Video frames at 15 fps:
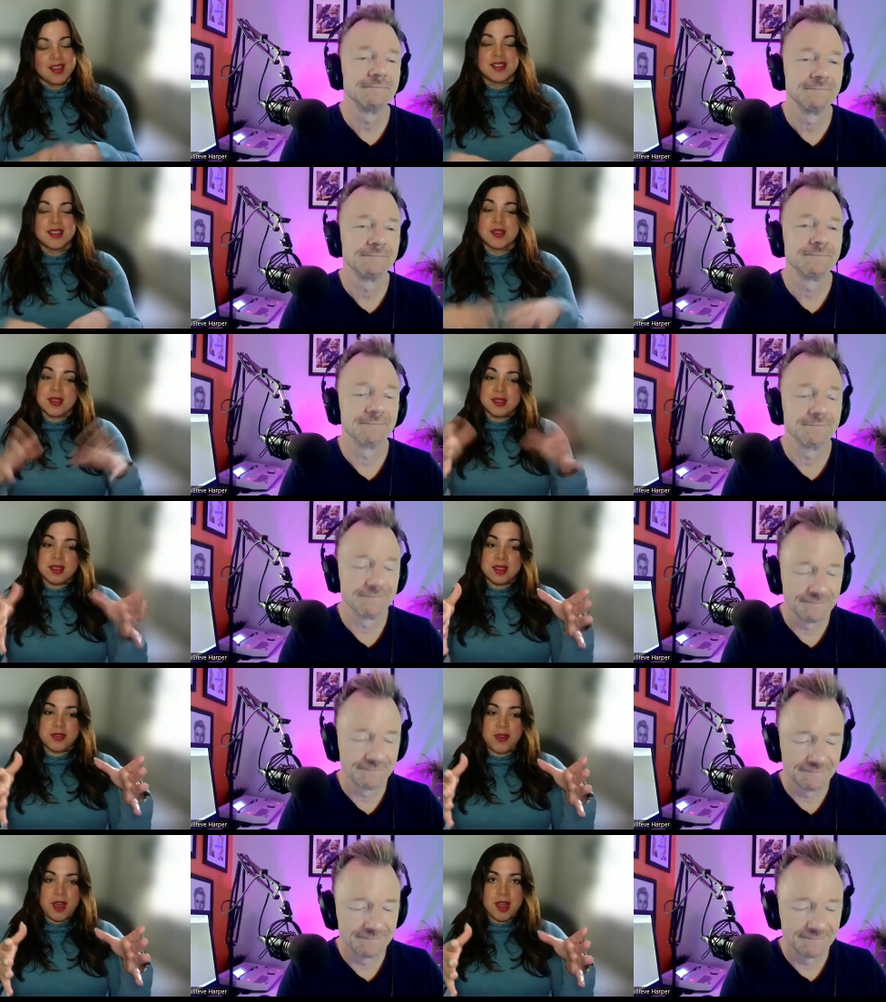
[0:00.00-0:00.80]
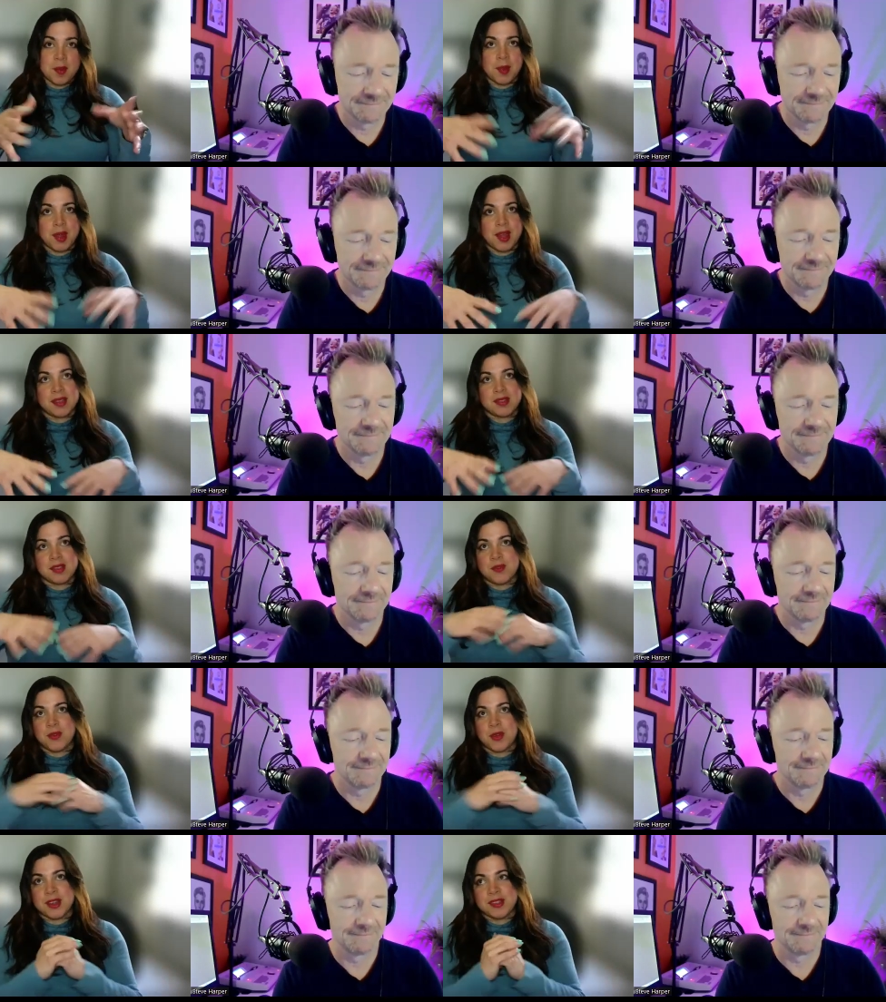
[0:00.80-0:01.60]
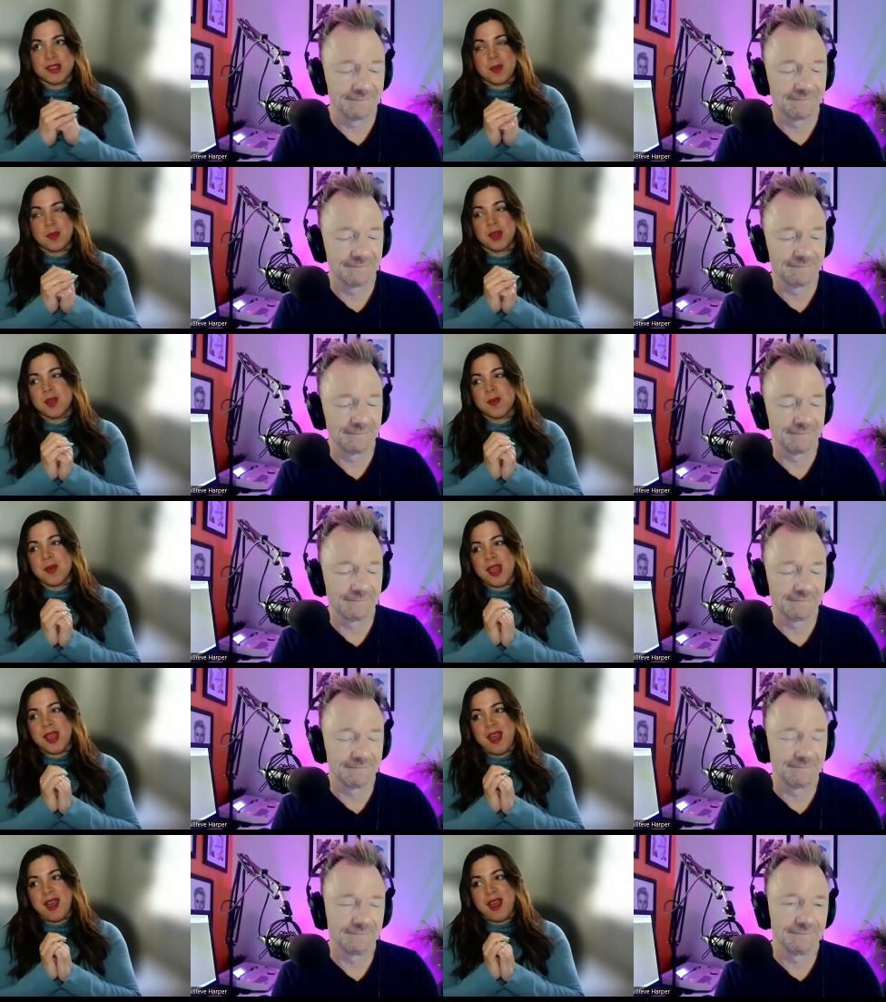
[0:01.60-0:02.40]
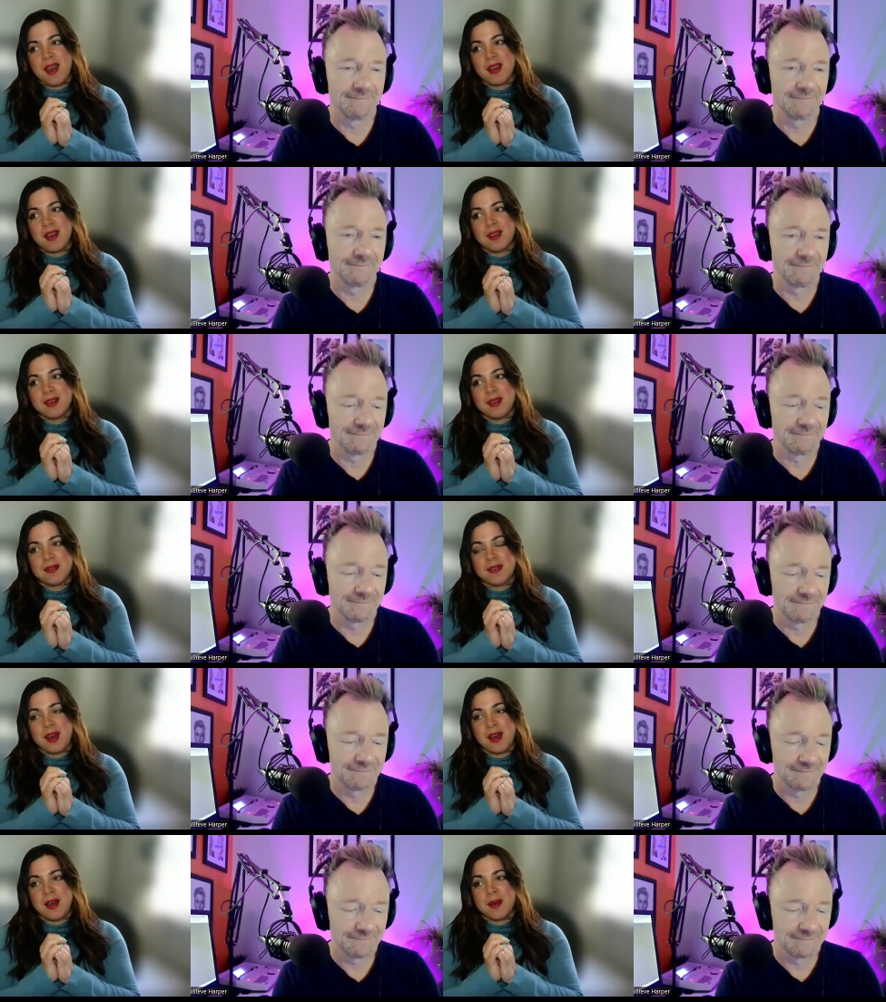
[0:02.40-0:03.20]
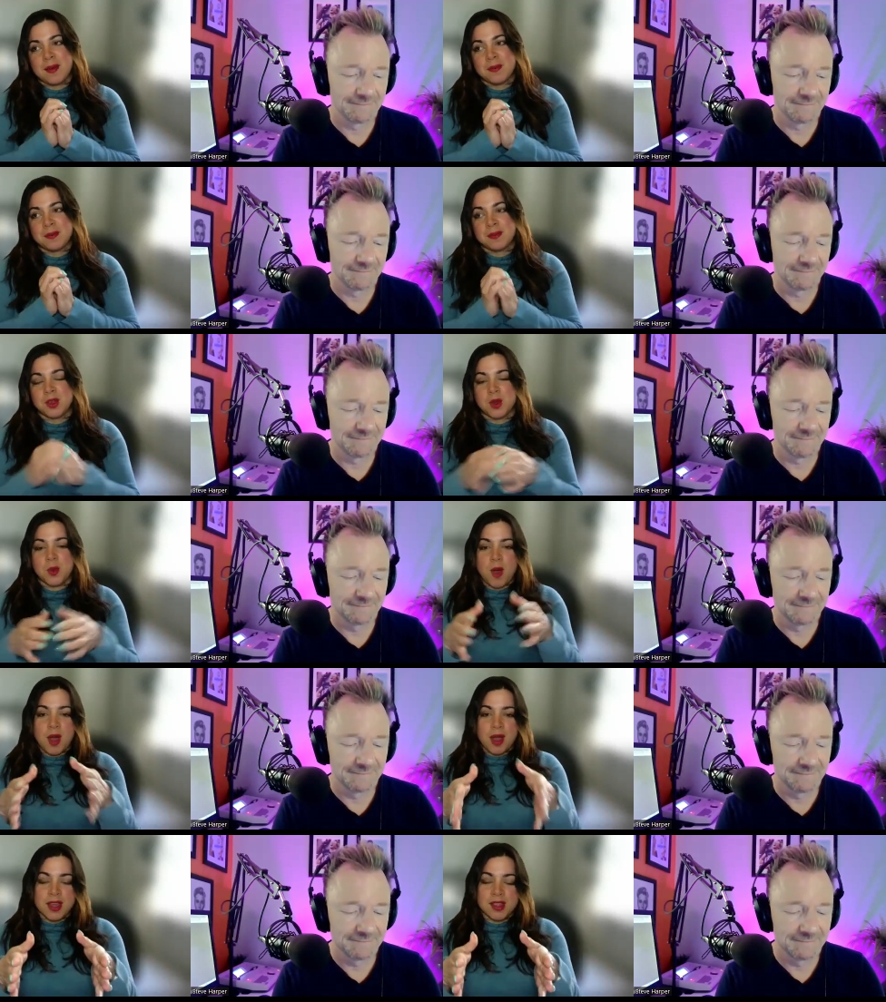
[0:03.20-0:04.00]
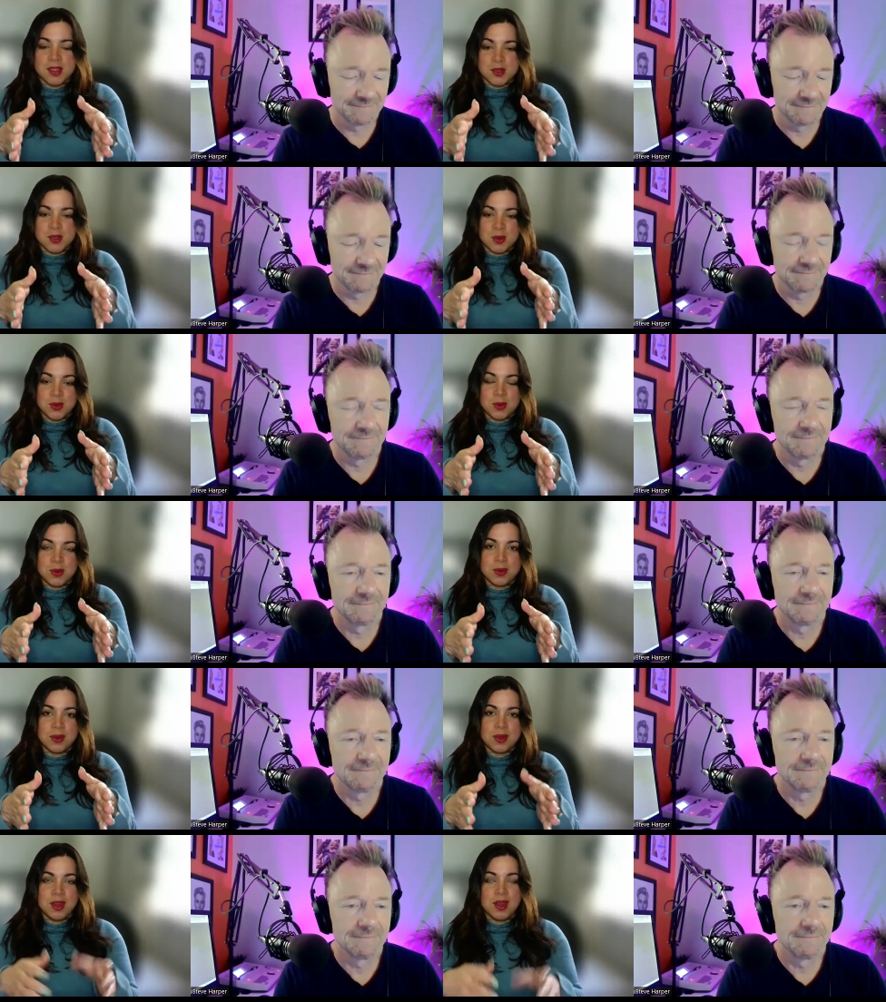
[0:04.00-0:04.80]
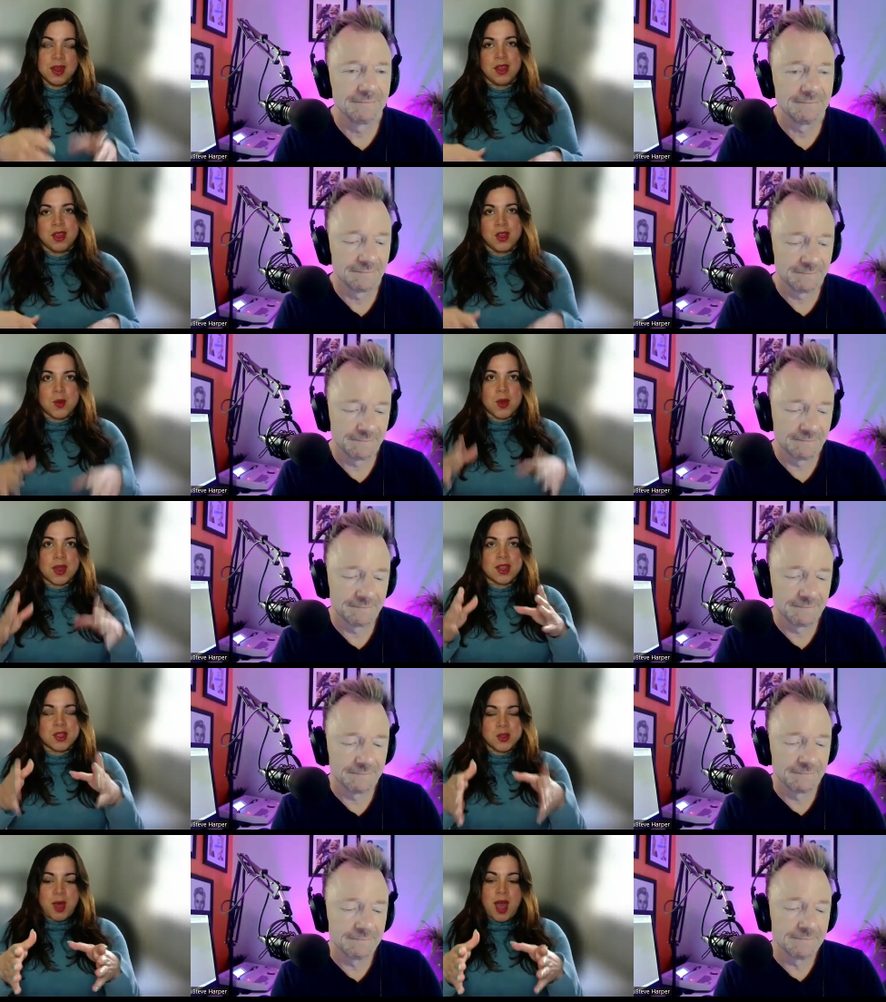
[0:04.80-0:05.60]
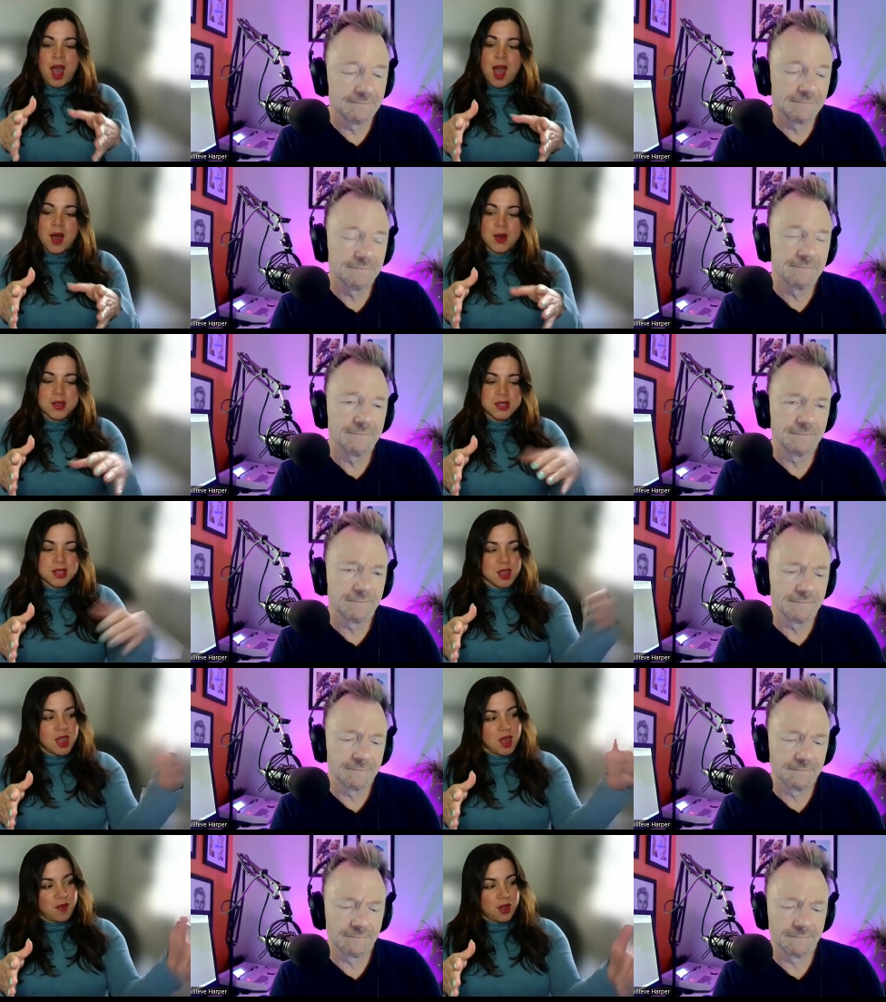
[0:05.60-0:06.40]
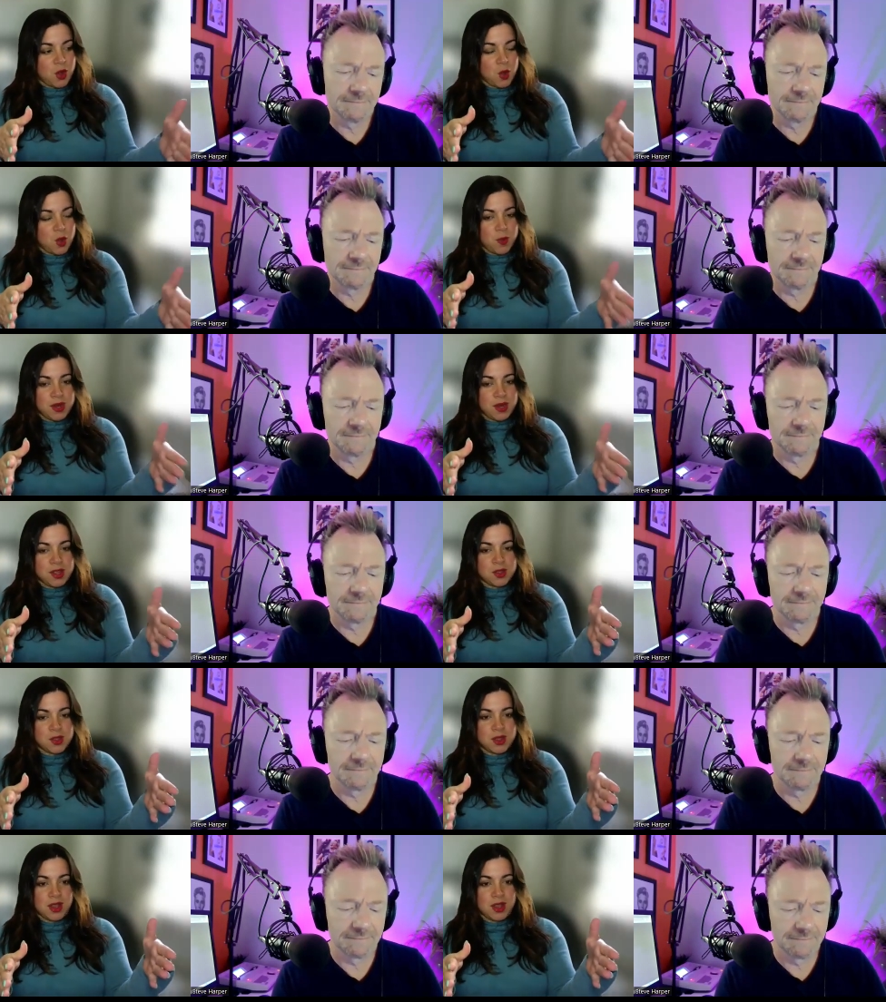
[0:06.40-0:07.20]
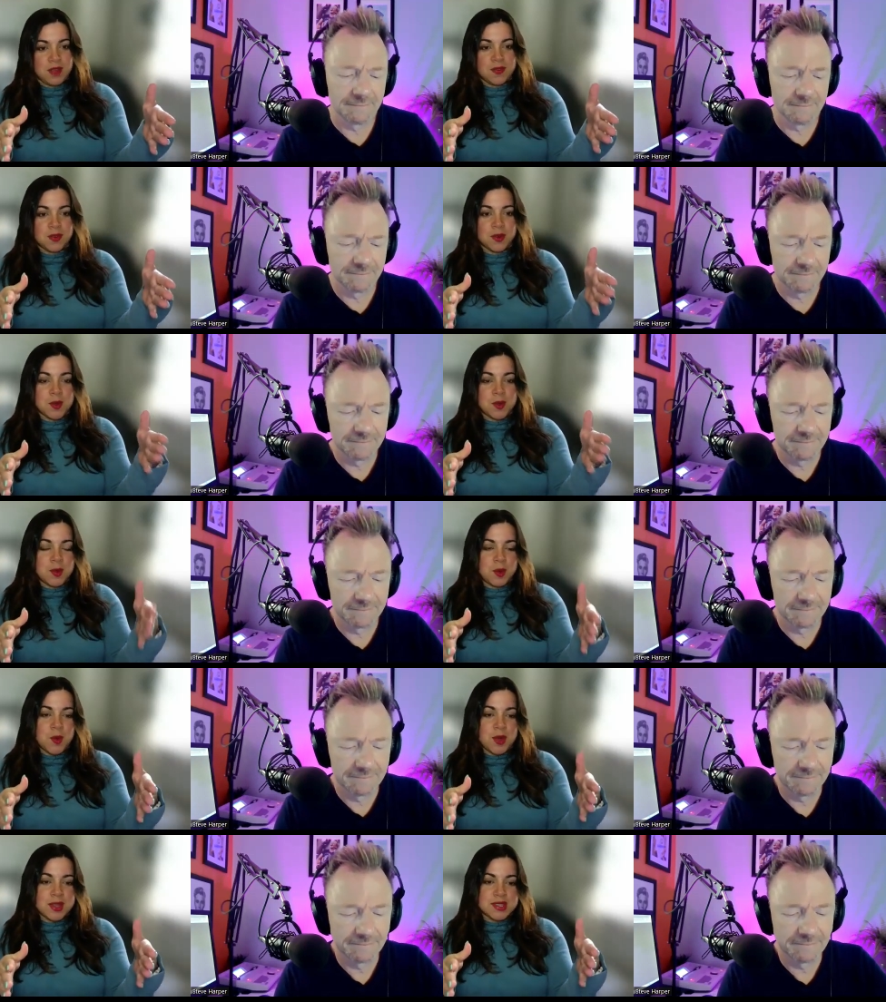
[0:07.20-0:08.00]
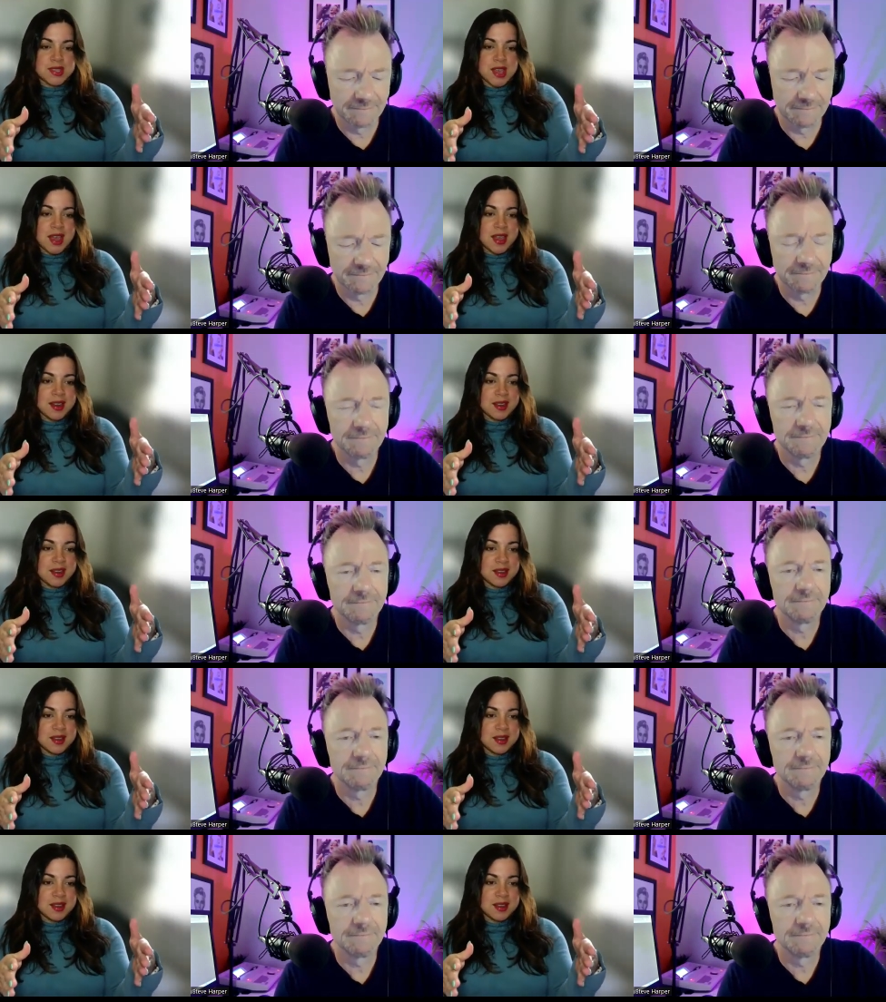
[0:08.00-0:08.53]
Speaker 1: so i see the fireplace and for example you may have um, you walk into you walk into a house and you have an opening to the living room on one side